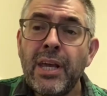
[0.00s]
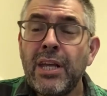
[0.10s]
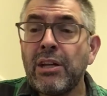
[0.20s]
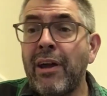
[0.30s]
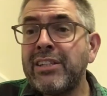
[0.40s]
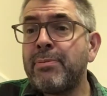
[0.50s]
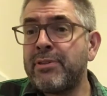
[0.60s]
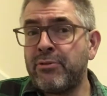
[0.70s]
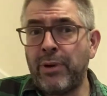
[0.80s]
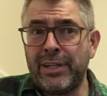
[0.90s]
Now,
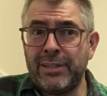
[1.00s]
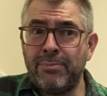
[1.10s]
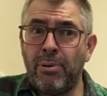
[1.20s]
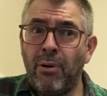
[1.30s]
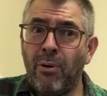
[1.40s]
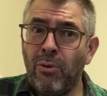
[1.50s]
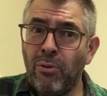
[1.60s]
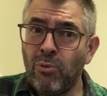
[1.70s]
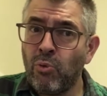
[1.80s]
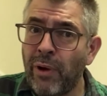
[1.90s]
experts reckon
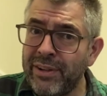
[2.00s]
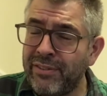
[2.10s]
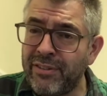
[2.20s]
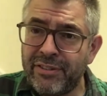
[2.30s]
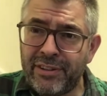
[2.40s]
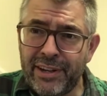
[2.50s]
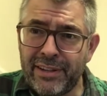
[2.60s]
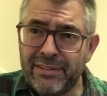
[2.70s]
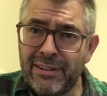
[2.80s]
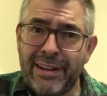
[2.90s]
Paul writes this
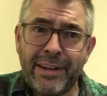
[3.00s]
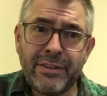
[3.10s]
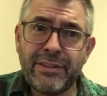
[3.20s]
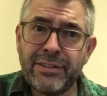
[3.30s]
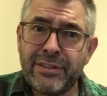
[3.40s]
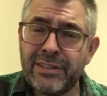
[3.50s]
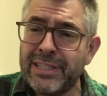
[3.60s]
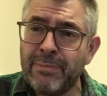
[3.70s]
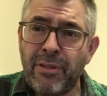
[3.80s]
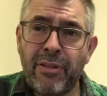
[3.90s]
second letter to
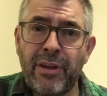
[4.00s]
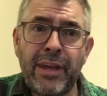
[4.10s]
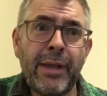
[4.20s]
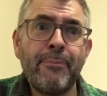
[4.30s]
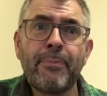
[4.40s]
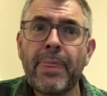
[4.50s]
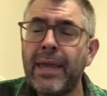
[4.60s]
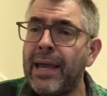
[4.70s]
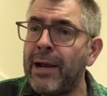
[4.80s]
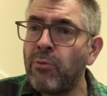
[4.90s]
Timothy
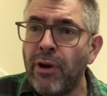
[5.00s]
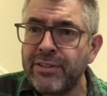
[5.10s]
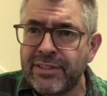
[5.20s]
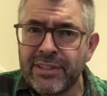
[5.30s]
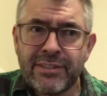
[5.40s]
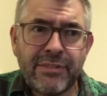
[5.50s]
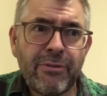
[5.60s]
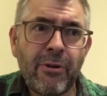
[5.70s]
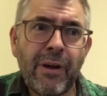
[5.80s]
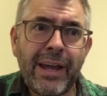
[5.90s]
around
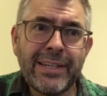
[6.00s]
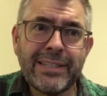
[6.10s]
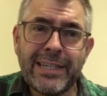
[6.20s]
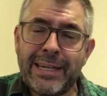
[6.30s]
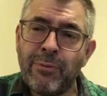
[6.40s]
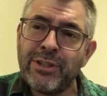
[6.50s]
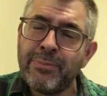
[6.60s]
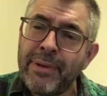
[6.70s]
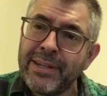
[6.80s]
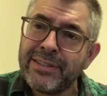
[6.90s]
64 AD, which
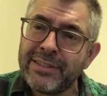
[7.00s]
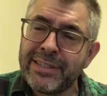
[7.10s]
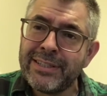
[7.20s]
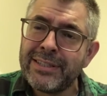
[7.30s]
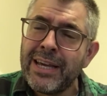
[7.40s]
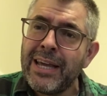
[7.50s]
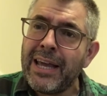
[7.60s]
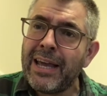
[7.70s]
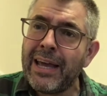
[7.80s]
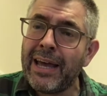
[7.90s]
makes it,
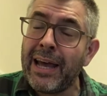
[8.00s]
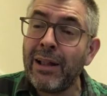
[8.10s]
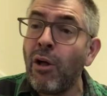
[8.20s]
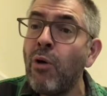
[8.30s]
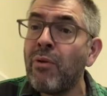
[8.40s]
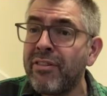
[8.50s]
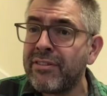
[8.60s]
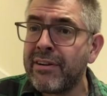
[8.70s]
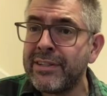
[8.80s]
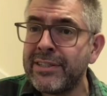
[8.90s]
along with
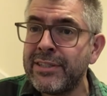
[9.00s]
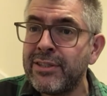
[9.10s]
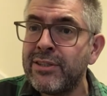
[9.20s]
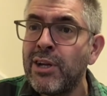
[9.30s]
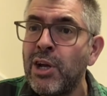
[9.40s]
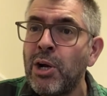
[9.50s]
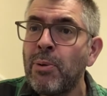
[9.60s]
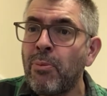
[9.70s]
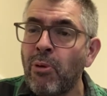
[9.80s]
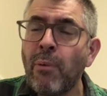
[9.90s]
Titus,
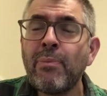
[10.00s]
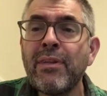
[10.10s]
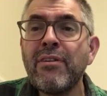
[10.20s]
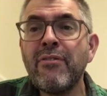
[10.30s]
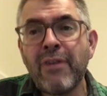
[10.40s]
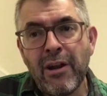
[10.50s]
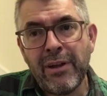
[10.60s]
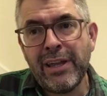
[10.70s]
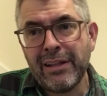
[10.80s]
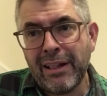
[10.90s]
probably the
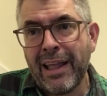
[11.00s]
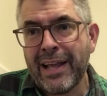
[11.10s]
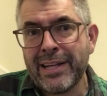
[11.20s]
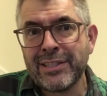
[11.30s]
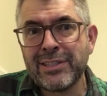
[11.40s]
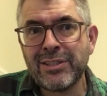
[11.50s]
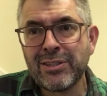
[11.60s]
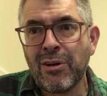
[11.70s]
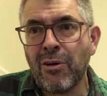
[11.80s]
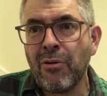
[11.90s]
very last
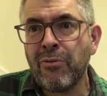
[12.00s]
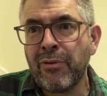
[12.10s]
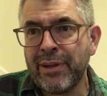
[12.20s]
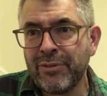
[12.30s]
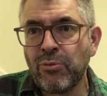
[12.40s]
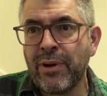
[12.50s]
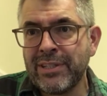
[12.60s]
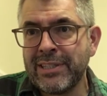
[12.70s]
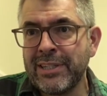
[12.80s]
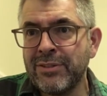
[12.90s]
of his
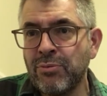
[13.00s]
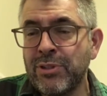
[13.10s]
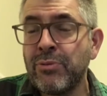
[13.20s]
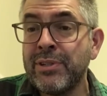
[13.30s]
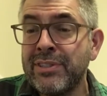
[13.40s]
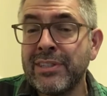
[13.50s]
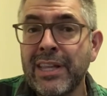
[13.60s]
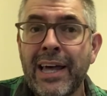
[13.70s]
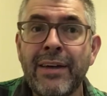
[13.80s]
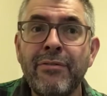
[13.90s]
writings, which we still
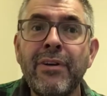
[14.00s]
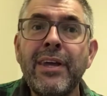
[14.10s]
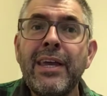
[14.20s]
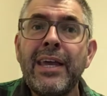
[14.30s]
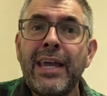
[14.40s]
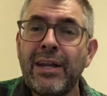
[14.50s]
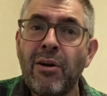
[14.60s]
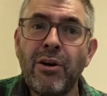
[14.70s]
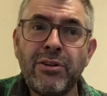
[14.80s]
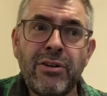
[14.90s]
have in
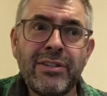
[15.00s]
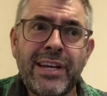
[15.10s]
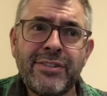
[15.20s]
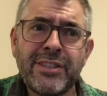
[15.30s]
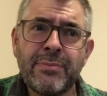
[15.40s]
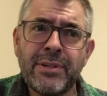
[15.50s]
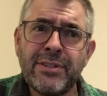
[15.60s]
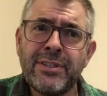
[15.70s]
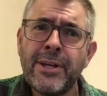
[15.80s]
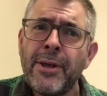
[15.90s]
our New
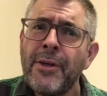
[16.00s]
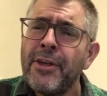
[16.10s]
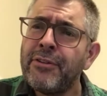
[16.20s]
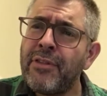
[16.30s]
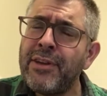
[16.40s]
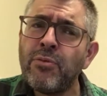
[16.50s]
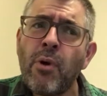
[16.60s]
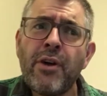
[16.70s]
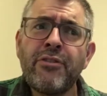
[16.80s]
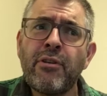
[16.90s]
Testaments. So these
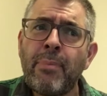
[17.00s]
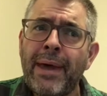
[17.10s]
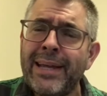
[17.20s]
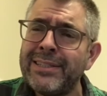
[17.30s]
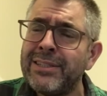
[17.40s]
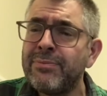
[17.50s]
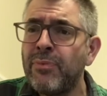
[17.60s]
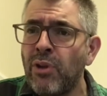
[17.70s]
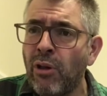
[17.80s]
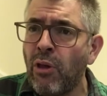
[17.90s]
words are penned
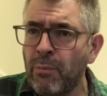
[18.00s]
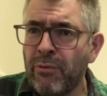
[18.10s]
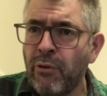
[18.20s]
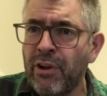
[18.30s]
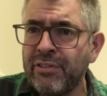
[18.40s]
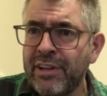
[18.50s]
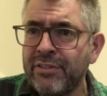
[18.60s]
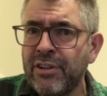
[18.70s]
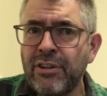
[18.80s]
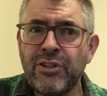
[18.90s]
not long before his
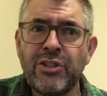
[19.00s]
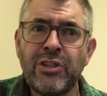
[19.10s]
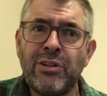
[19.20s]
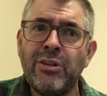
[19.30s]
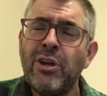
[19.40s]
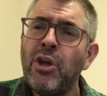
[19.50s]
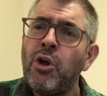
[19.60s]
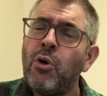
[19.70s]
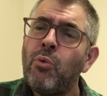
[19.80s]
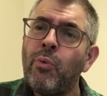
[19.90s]
execution,
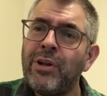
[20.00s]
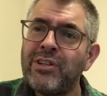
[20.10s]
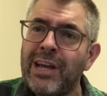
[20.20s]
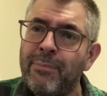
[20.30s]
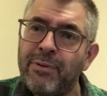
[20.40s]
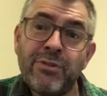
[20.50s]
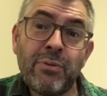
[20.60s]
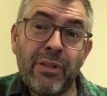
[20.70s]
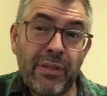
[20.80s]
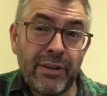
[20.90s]
which happens,
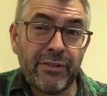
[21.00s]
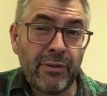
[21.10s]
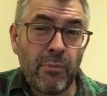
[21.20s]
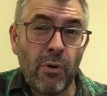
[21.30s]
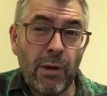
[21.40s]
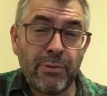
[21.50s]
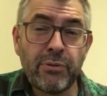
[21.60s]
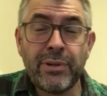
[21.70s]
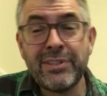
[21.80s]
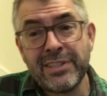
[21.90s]
we think, somewhere
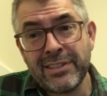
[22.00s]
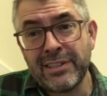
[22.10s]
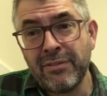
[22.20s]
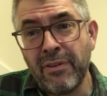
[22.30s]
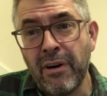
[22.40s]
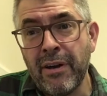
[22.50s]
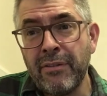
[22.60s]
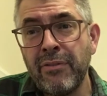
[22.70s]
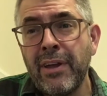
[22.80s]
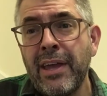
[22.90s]
between
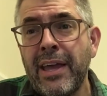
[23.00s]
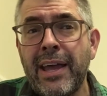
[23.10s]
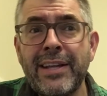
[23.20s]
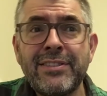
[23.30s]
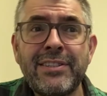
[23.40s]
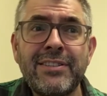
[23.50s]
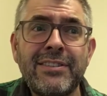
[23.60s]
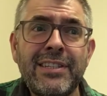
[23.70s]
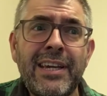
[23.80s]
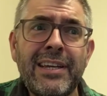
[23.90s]
65 and
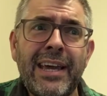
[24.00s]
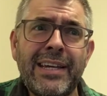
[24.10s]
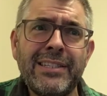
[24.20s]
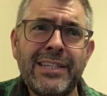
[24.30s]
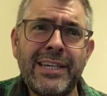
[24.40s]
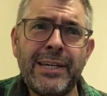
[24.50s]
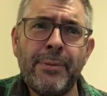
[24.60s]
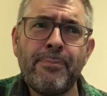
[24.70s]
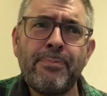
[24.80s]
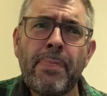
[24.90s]
68
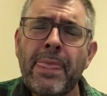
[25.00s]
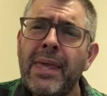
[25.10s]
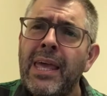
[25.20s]
AD.